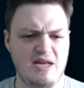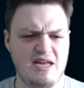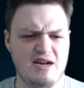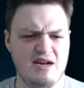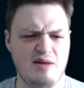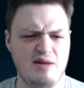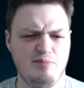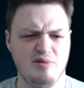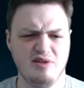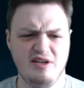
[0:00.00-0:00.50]
And
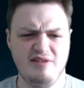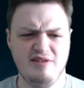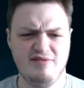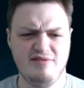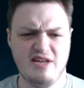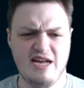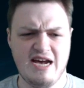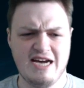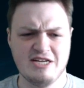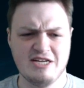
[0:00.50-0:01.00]
I believe
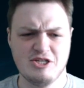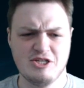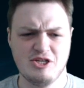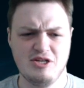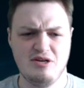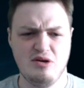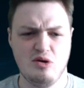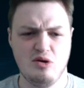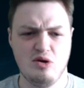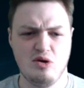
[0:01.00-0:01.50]
they actually
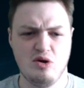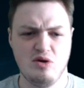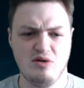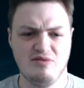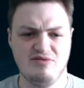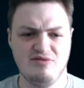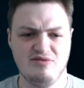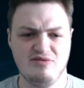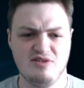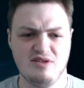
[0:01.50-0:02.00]

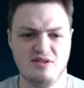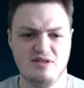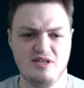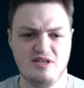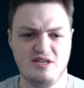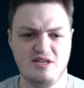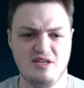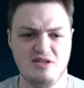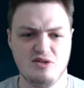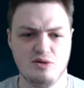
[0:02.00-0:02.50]
nerfed
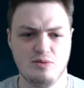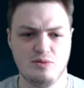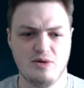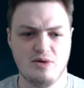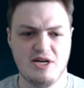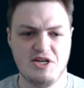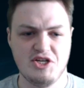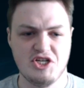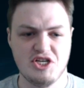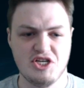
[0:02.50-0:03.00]
the
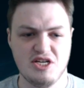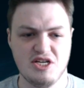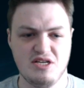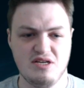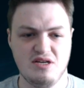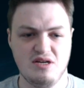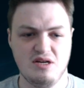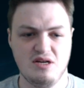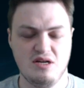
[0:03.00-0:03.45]
duration.